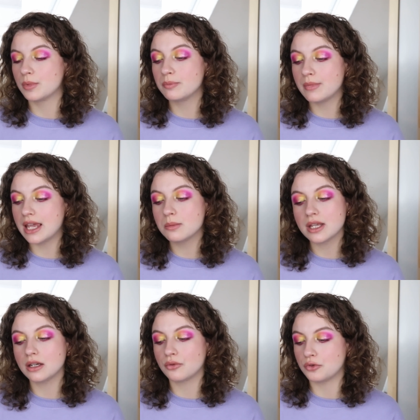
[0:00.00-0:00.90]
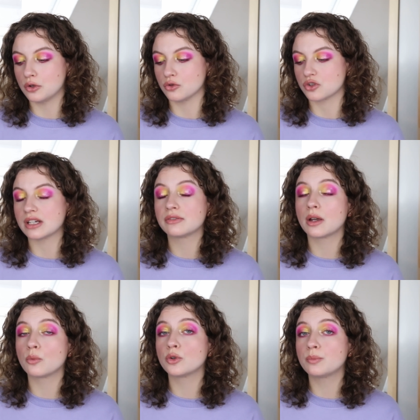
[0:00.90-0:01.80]
But maybe in the future, if
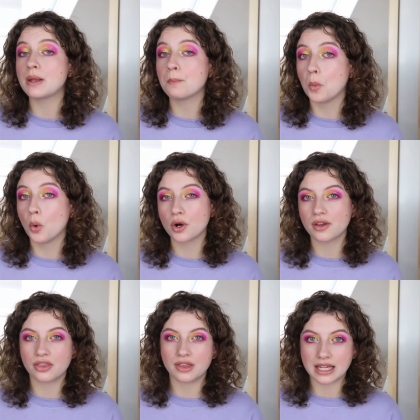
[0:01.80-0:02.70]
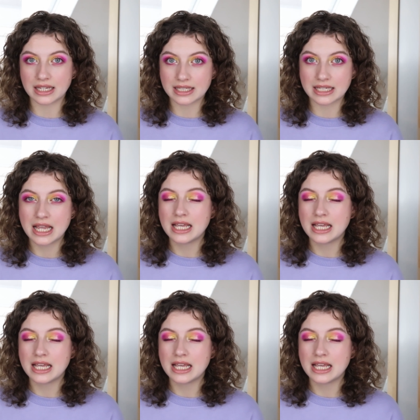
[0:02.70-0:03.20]
there would be more things